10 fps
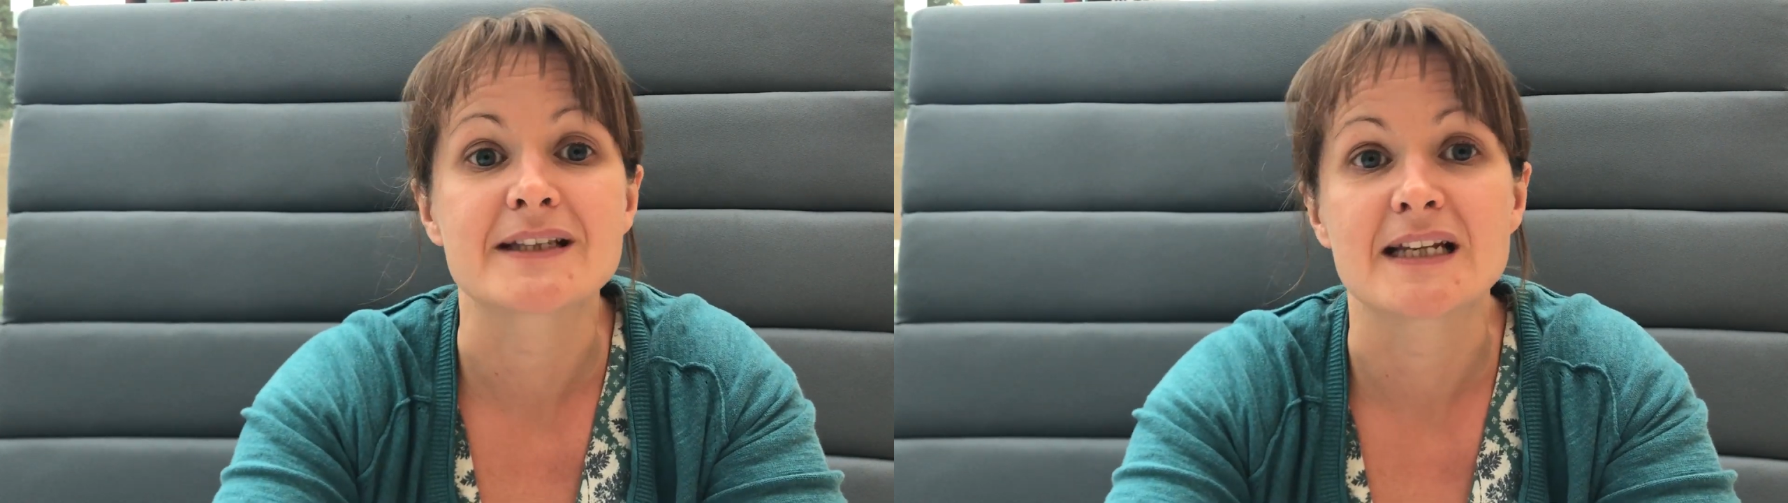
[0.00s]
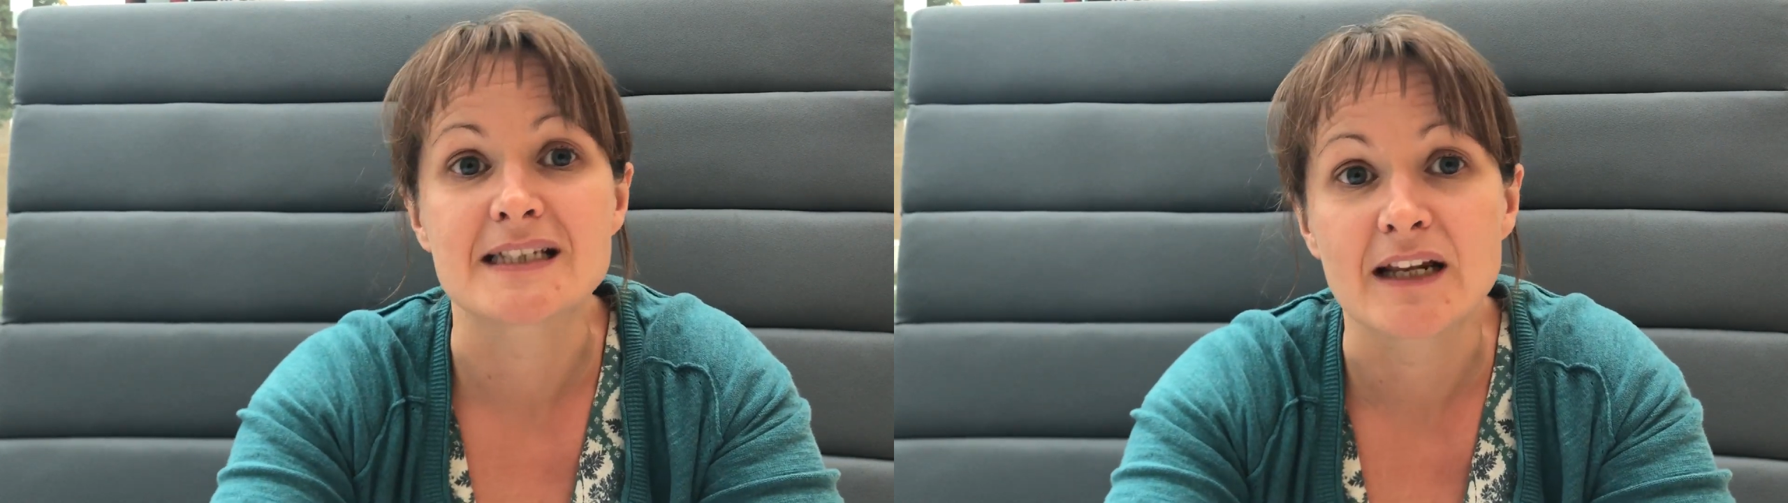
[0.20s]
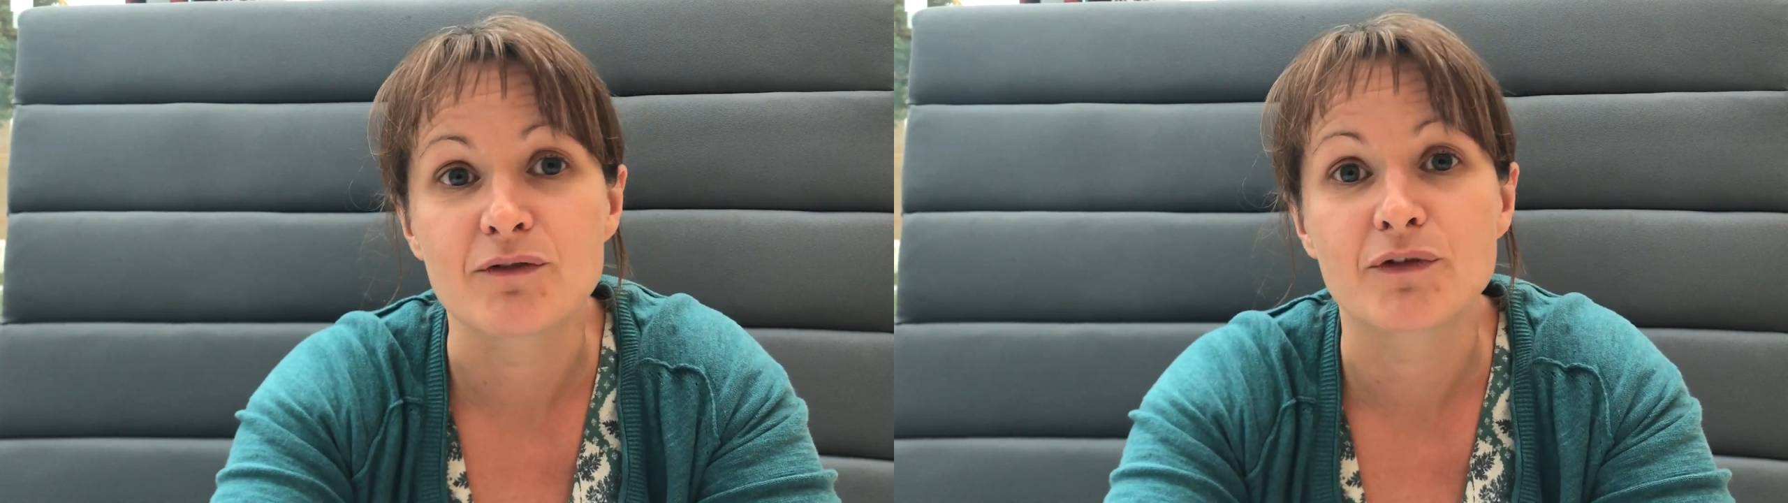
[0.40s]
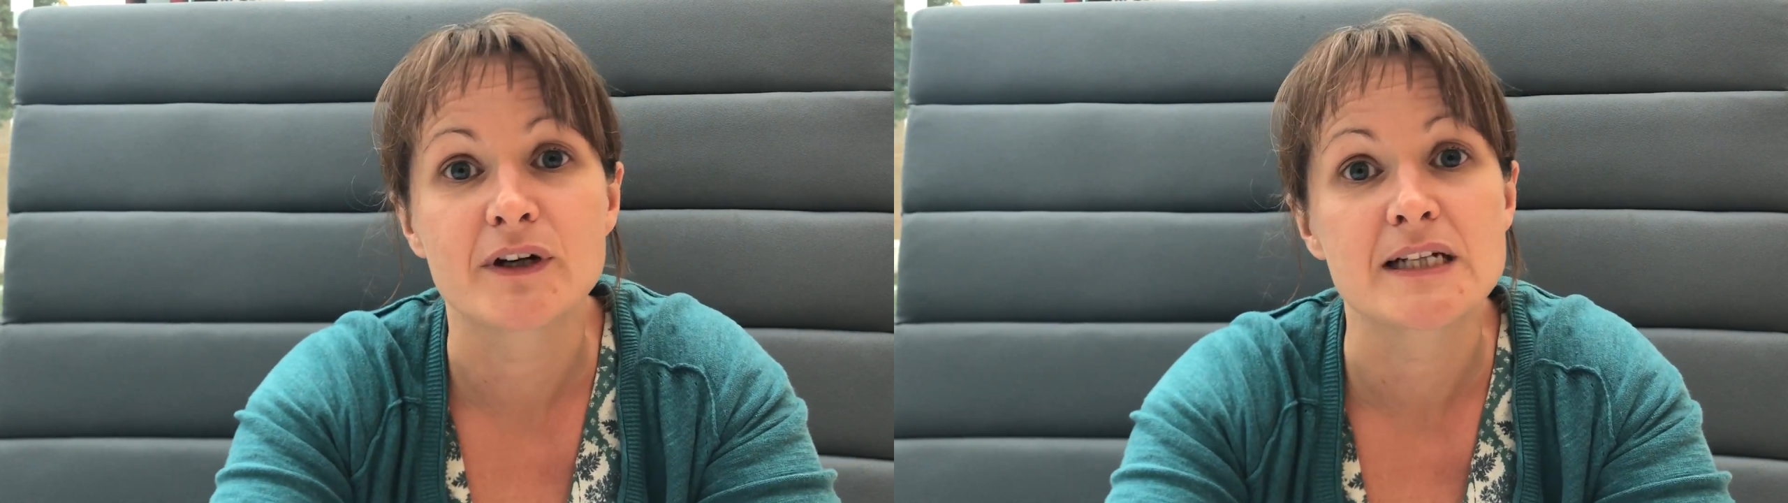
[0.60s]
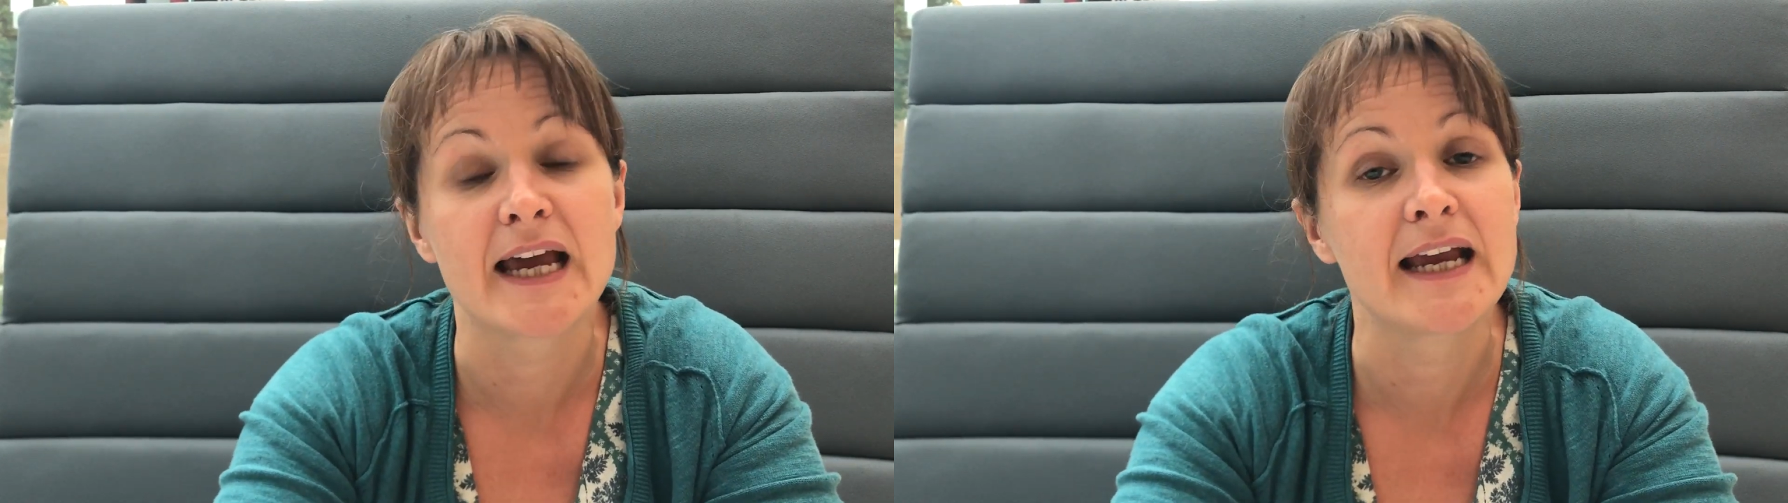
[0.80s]
sit in for
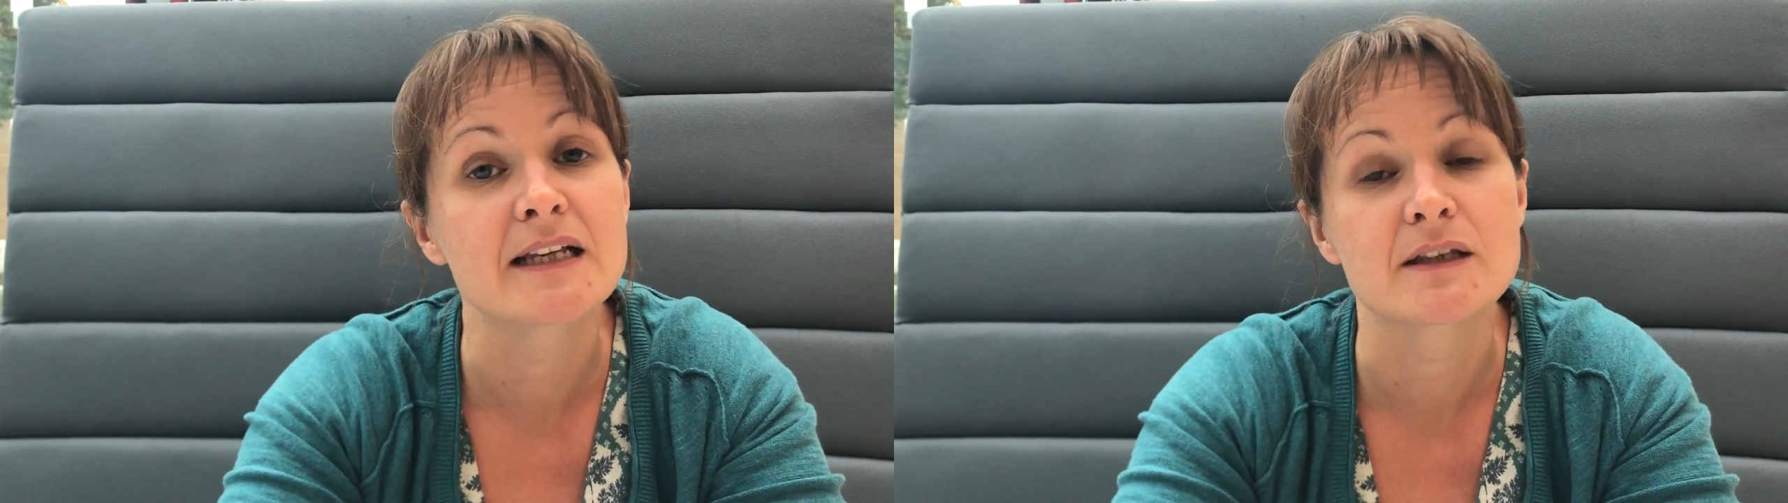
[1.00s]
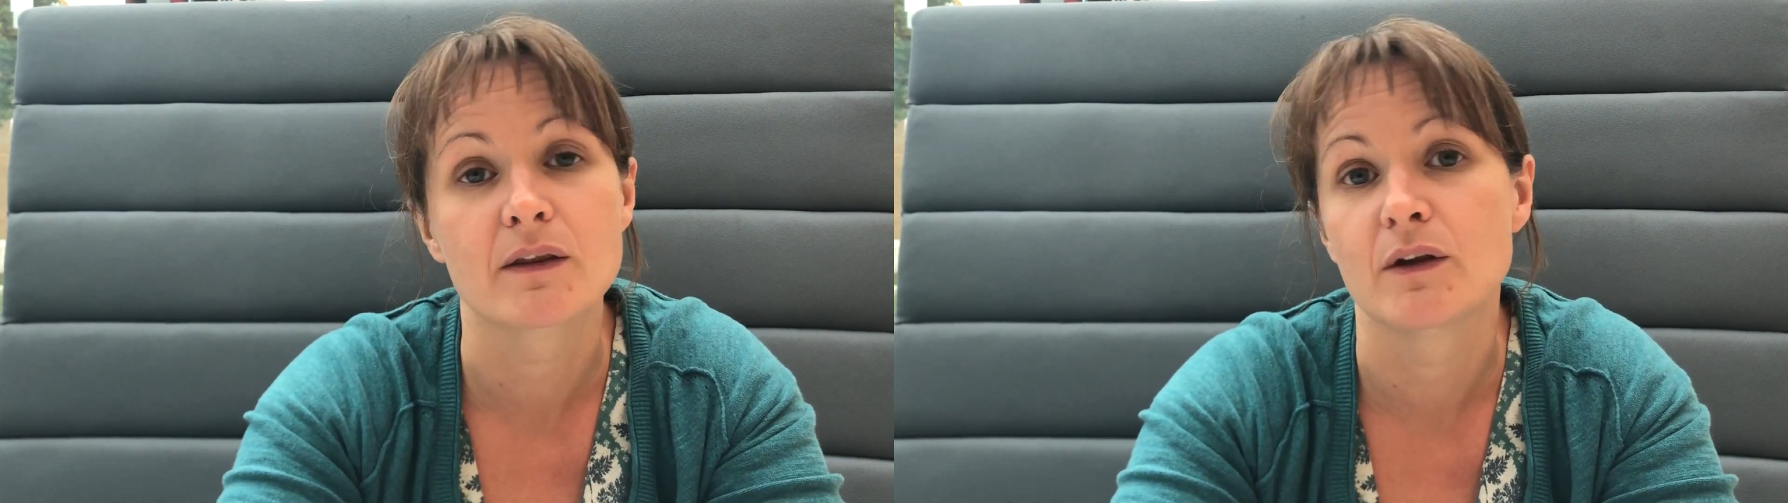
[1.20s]
a day so